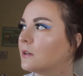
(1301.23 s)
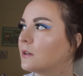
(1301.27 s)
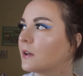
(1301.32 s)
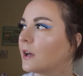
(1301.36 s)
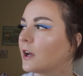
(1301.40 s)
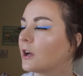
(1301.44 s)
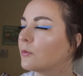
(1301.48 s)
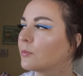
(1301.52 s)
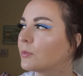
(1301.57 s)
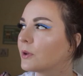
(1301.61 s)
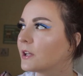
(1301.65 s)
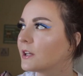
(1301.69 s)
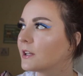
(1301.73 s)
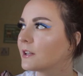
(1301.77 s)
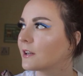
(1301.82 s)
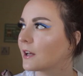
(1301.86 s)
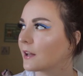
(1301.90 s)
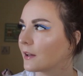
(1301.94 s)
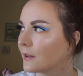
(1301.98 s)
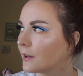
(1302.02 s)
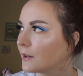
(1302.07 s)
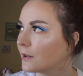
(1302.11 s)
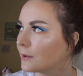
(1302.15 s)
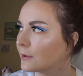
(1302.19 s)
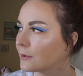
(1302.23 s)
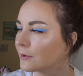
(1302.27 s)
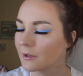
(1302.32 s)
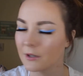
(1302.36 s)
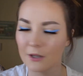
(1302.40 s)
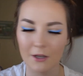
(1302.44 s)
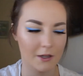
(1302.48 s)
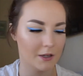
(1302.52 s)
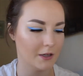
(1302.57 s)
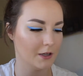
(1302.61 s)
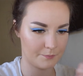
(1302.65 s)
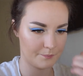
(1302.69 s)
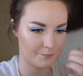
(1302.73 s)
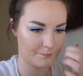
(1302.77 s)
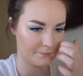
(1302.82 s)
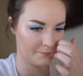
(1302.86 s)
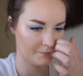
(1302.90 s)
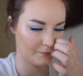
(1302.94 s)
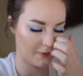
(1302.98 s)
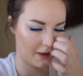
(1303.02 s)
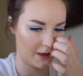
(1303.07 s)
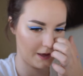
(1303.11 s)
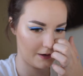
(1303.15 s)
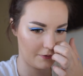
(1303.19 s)
airplane, hello?
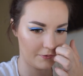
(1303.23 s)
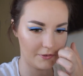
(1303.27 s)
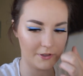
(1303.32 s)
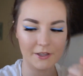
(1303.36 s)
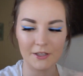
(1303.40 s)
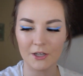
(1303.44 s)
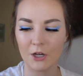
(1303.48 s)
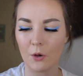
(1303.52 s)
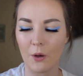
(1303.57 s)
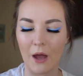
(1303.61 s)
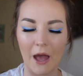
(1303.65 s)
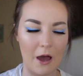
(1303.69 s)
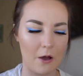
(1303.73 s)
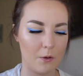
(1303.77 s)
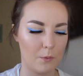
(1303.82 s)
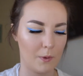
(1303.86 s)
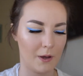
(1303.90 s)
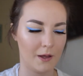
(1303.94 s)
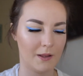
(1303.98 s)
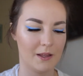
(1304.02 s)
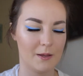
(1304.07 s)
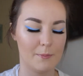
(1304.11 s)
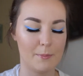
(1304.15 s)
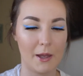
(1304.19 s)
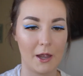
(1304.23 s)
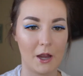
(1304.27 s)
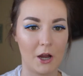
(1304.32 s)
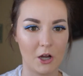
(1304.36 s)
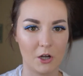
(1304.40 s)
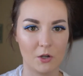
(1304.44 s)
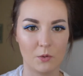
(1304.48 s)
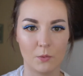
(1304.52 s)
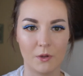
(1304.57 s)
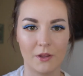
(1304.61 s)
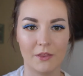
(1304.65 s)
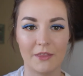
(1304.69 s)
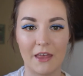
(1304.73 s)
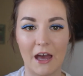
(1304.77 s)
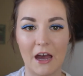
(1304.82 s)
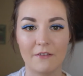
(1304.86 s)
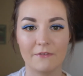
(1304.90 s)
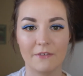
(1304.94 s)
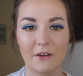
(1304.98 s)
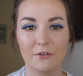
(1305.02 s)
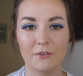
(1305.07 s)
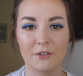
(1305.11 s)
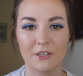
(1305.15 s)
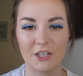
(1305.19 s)
I don't really know how well it paired with that
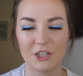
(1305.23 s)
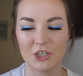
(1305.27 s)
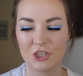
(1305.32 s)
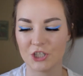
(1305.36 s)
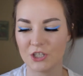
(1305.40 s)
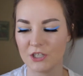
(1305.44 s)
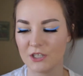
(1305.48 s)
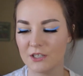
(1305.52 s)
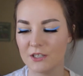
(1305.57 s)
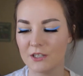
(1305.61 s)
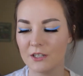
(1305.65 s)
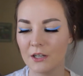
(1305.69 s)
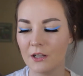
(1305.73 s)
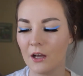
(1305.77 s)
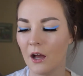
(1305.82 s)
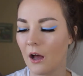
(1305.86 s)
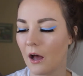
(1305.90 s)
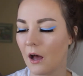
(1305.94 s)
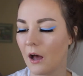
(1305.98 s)
foundation,